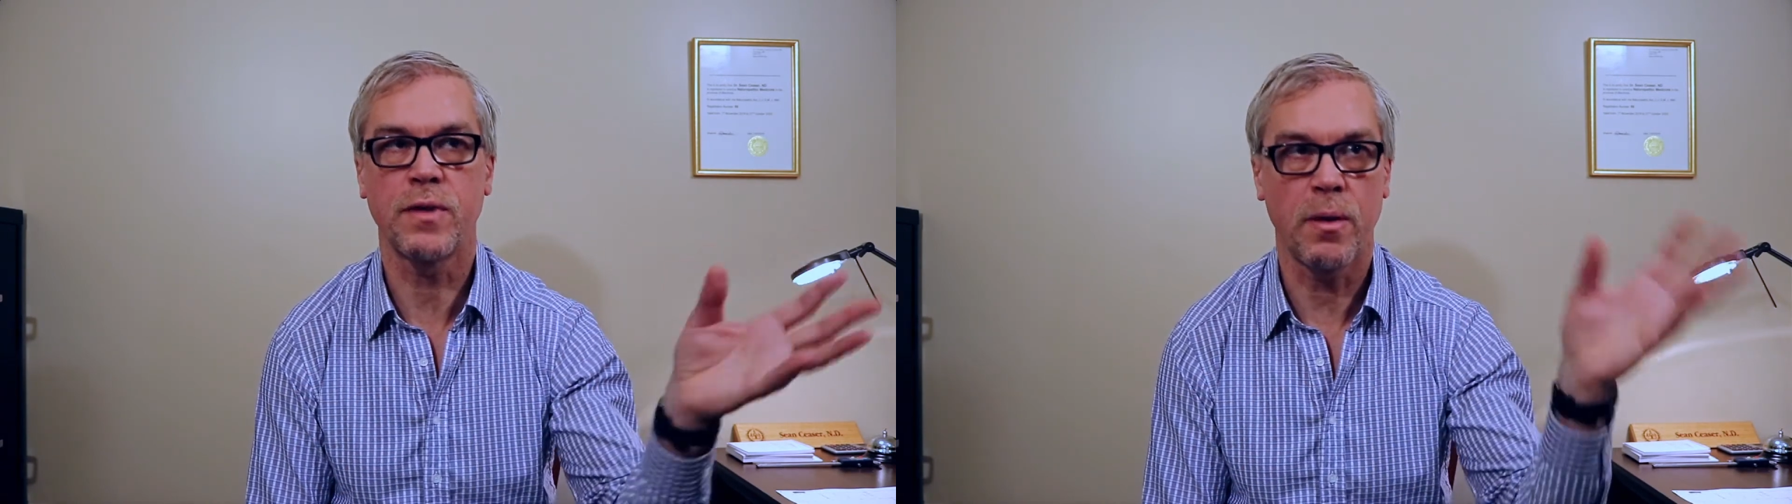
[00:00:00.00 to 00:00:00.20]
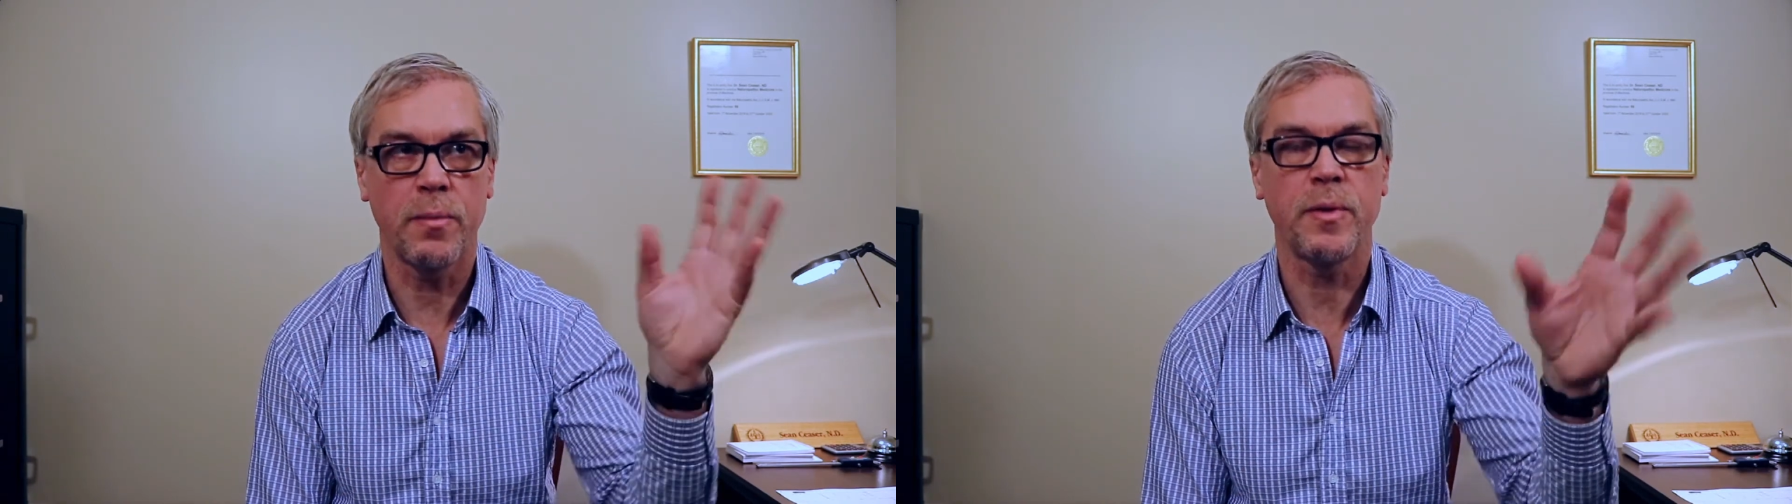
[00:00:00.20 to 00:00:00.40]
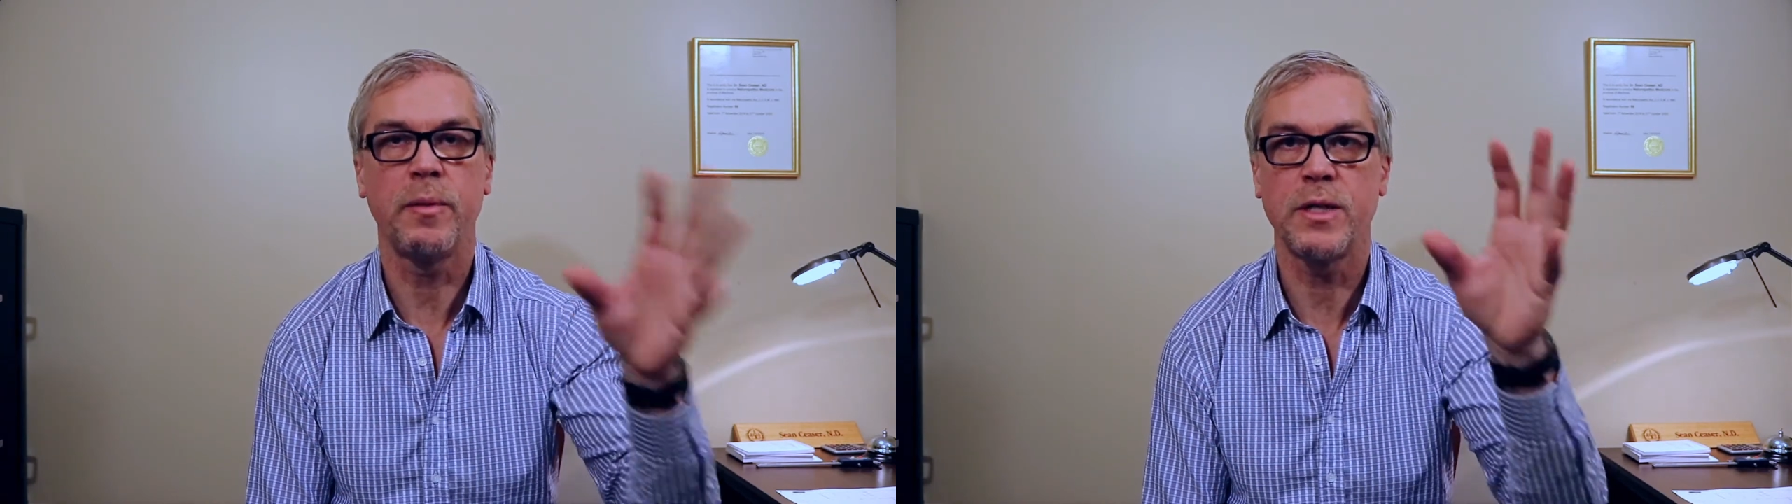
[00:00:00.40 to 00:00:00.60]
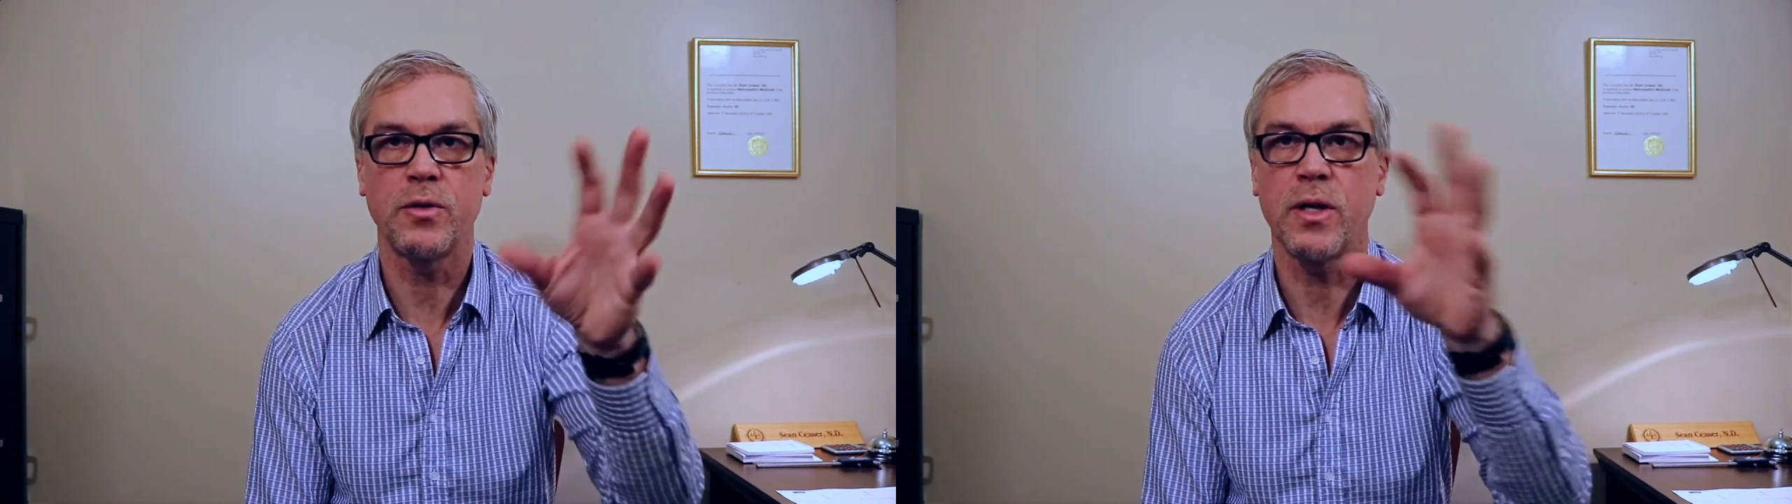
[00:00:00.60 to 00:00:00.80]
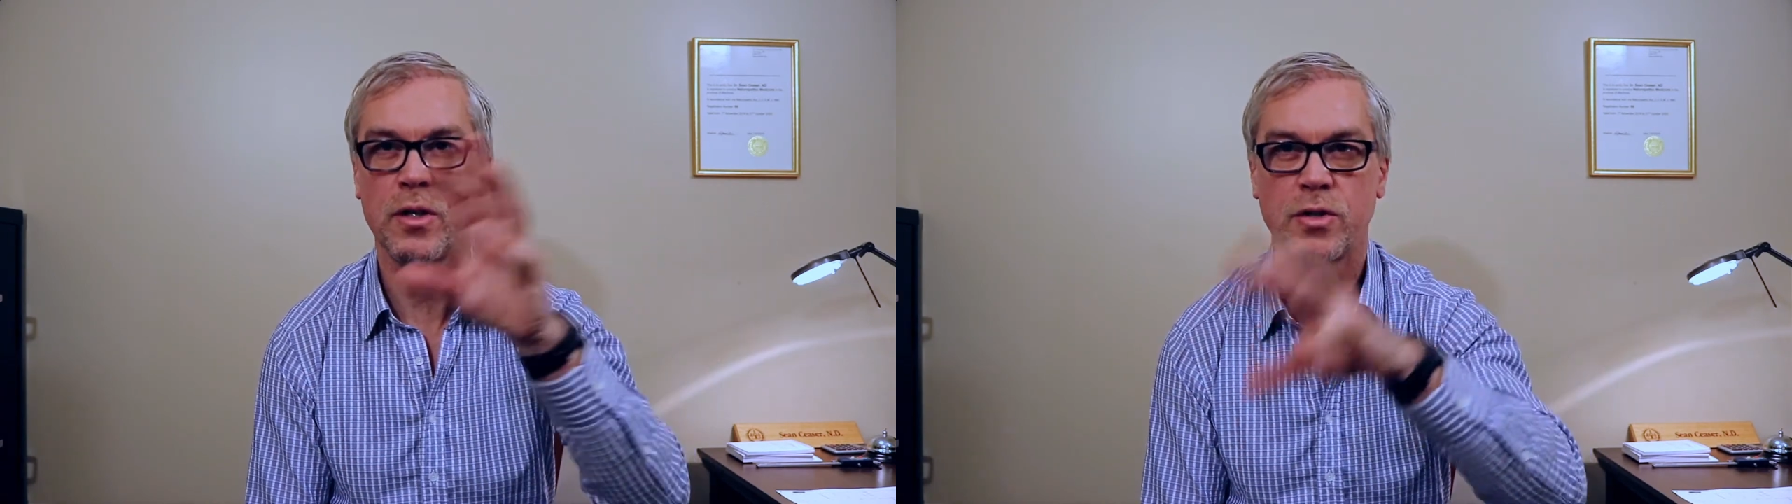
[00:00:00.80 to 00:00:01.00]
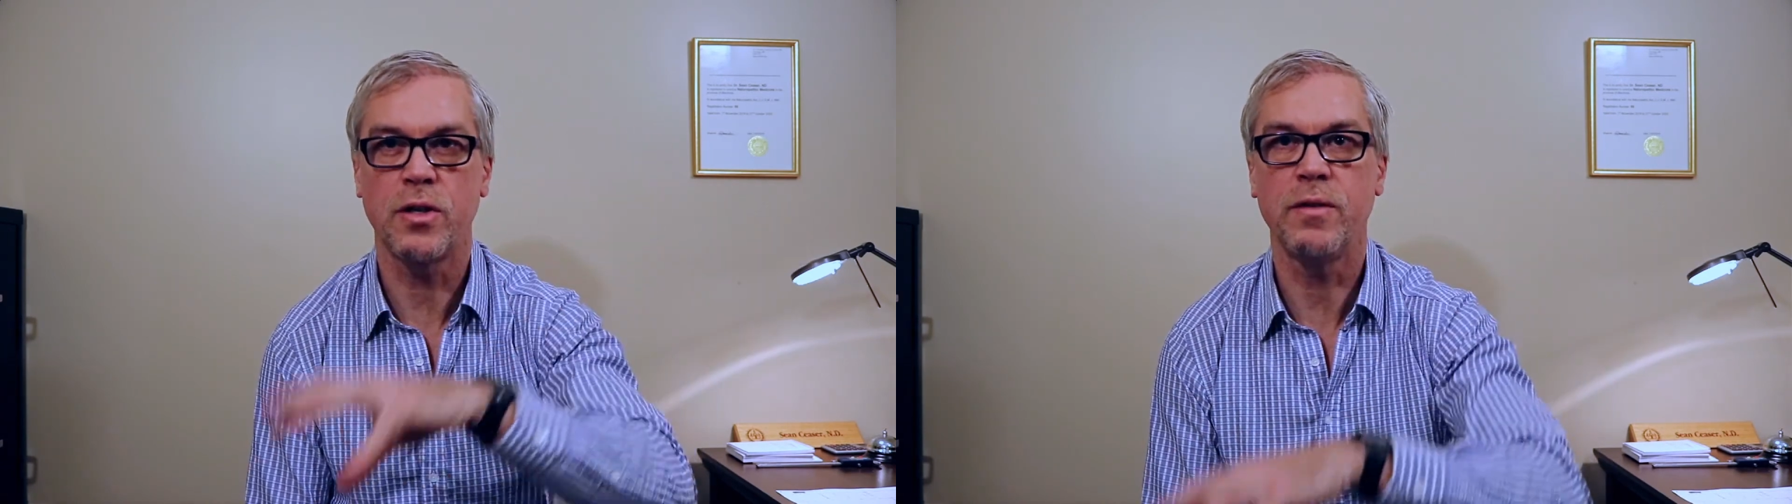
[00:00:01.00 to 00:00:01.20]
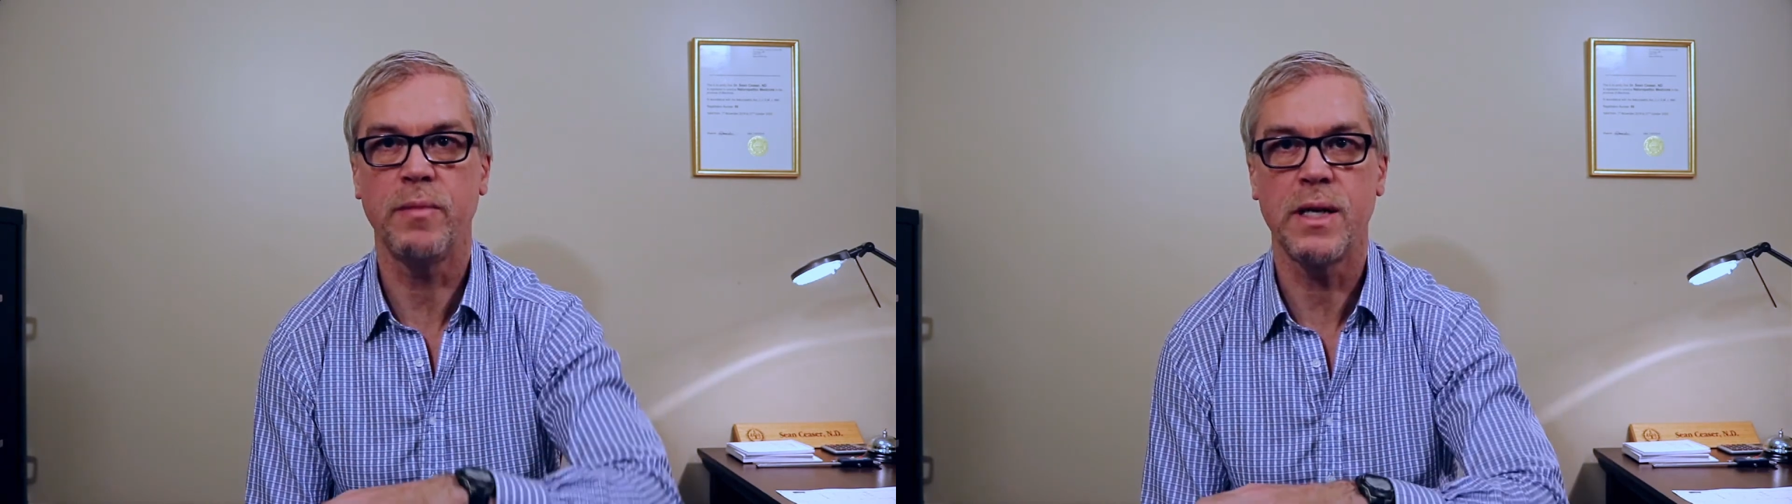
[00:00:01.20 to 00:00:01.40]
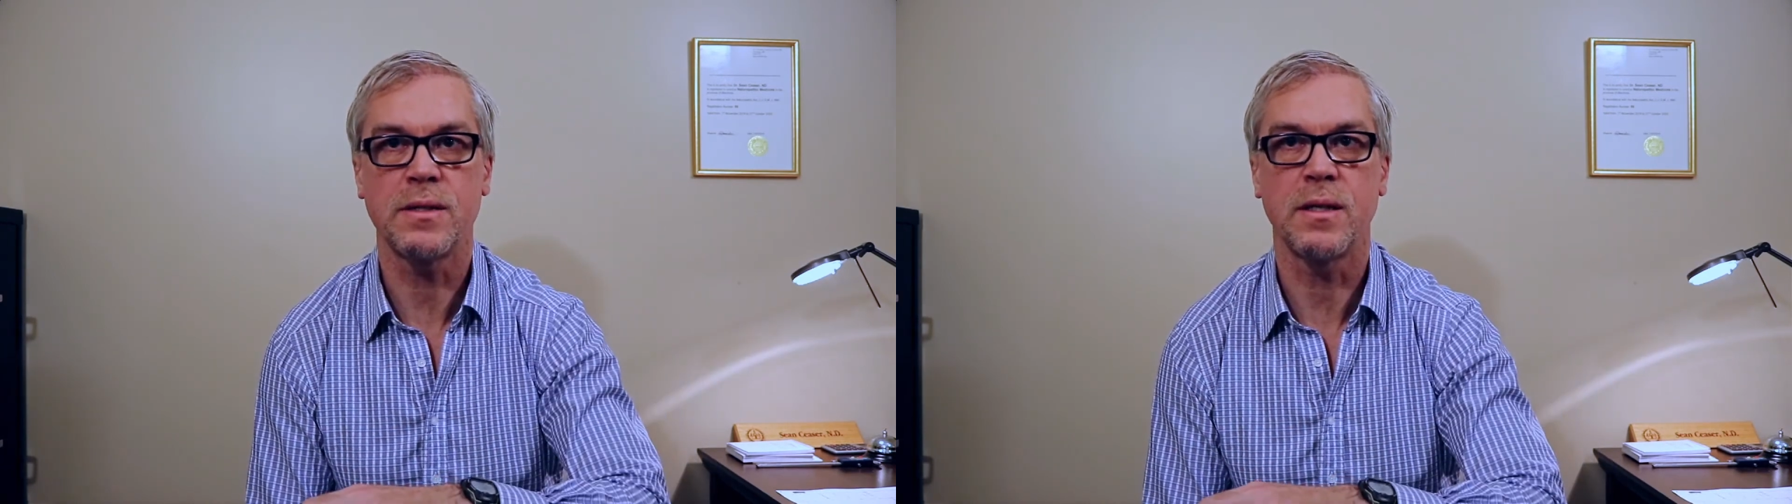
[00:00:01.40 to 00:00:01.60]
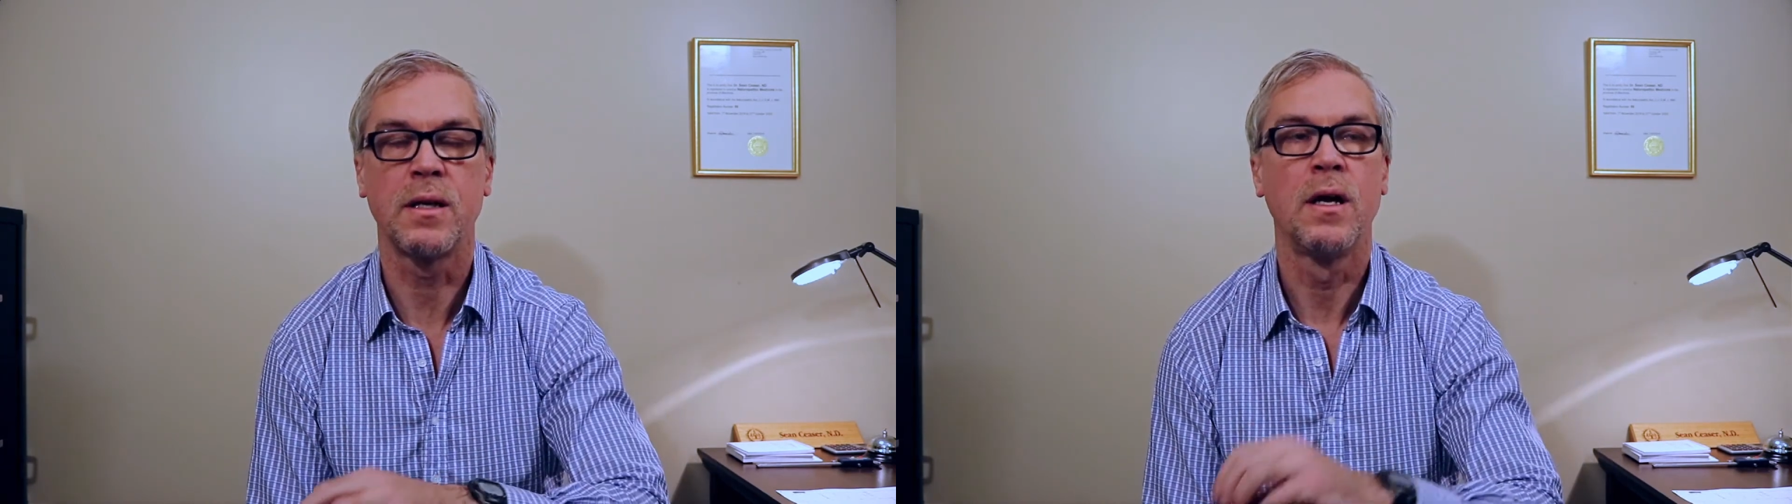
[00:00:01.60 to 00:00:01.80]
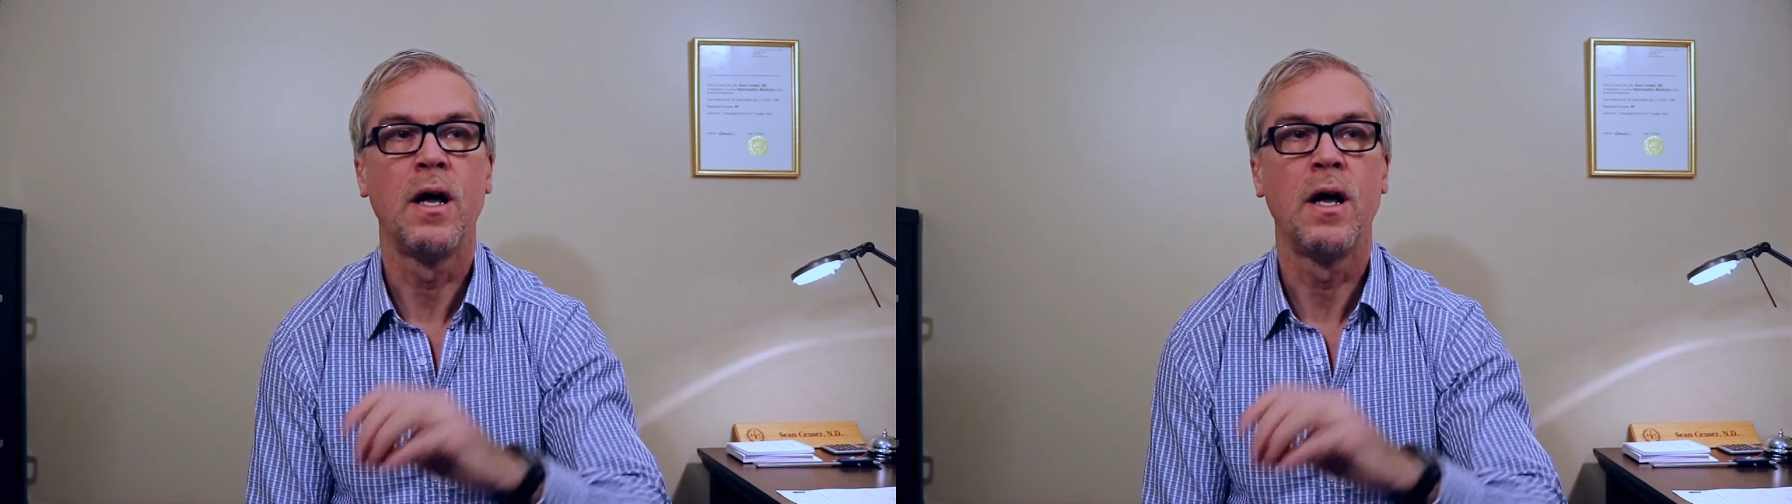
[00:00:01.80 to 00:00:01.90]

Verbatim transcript: complementary and alternative medicine.